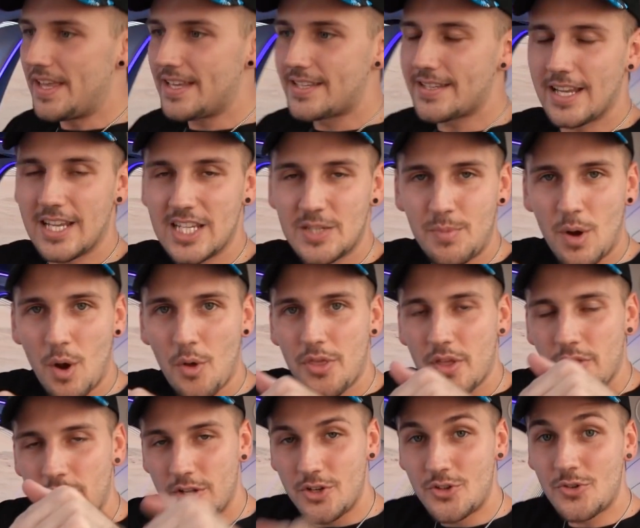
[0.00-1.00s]
This is both
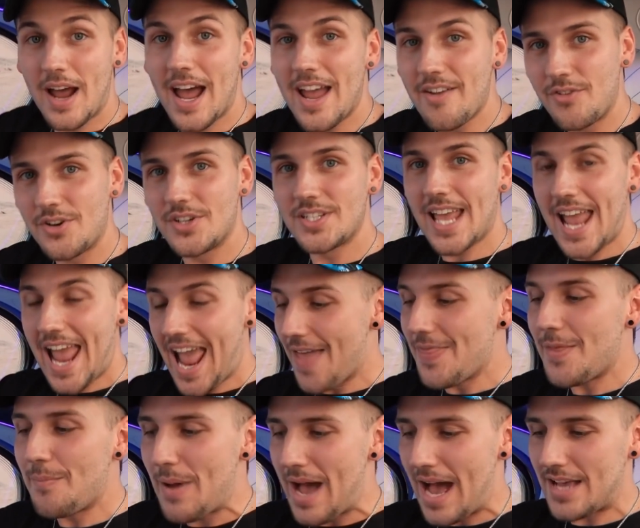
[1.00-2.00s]
the driver's
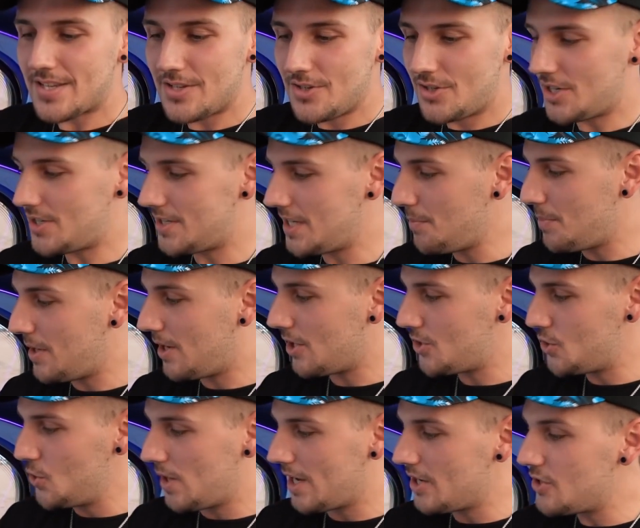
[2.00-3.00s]
and the passenger seat
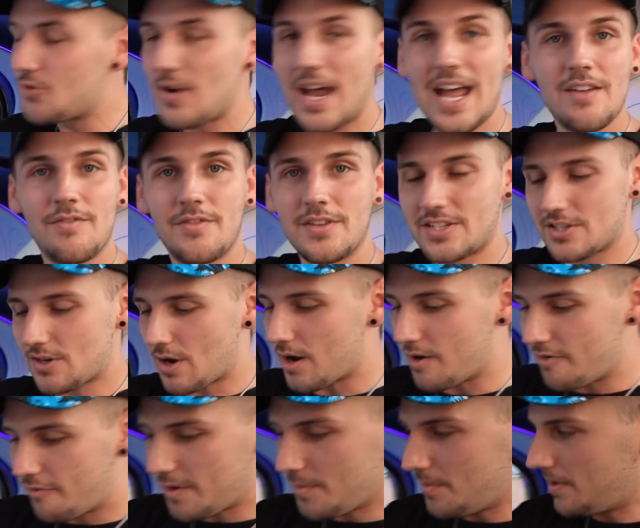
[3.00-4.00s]
because you can drive this
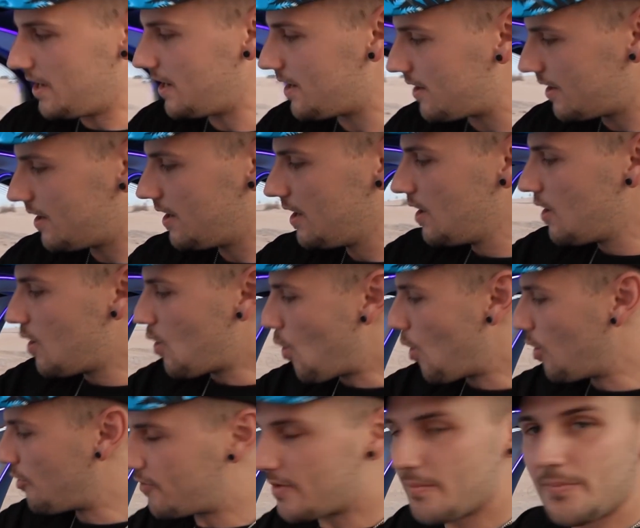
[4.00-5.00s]
car from here
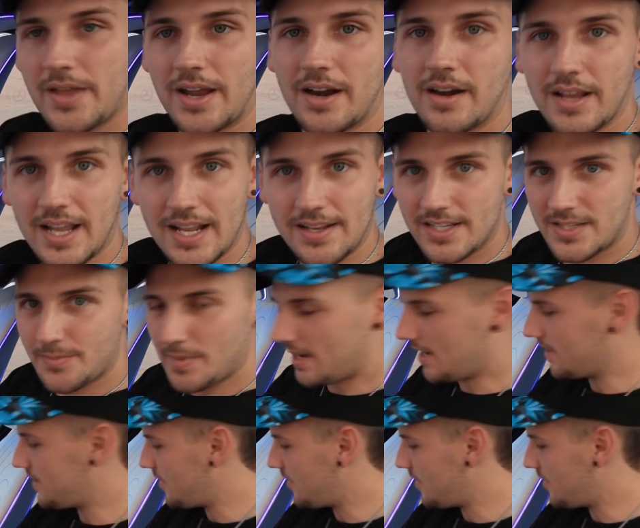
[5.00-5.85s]
or from there. It doesn't make